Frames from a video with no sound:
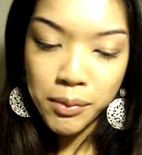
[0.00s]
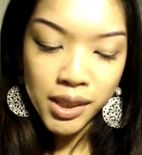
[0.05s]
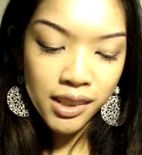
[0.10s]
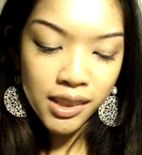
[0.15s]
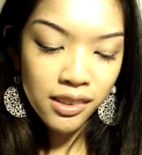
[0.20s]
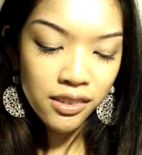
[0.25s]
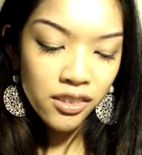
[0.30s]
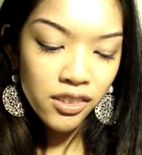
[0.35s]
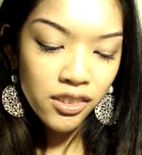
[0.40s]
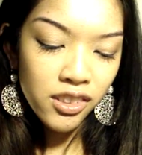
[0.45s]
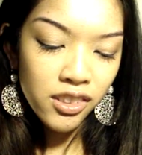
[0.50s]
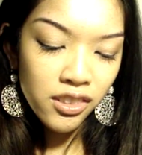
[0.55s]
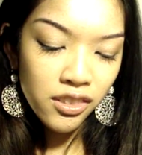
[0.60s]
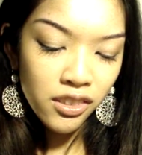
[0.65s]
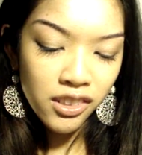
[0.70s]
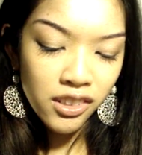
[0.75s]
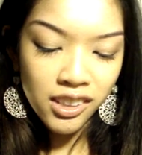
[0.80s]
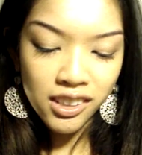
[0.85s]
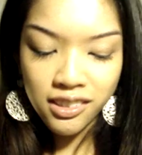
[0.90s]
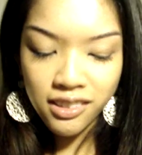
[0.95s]
because
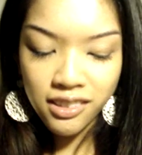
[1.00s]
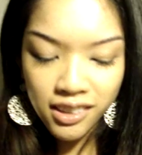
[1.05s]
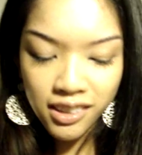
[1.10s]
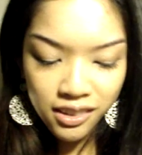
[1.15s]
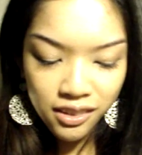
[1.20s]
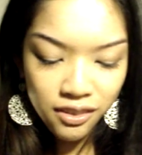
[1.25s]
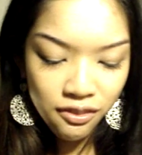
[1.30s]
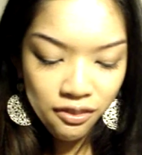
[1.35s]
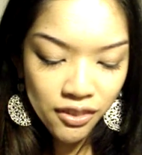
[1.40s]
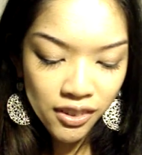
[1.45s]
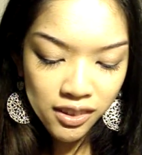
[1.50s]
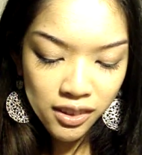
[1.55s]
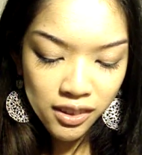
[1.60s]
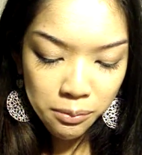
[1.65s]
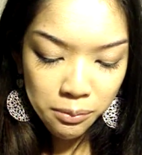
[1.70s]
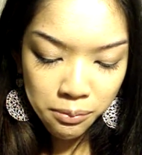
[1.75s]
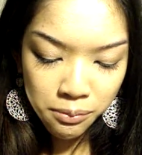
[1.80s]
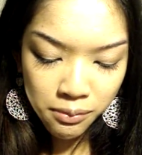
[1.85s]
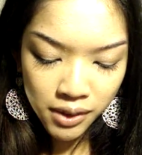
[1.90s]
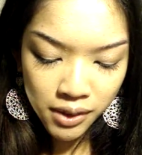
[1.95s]
you're gonna like fix
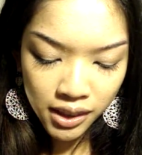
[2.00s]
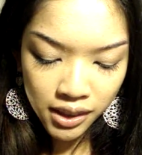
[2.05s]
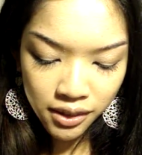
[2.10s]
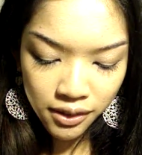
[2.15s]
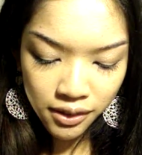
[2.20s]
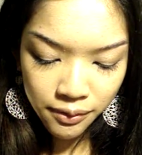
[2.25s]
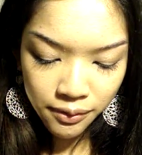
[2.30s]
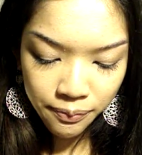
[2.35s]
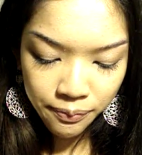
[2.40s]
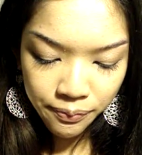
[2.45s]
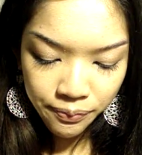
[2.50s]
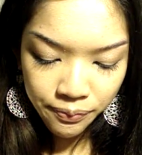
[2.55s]
them later.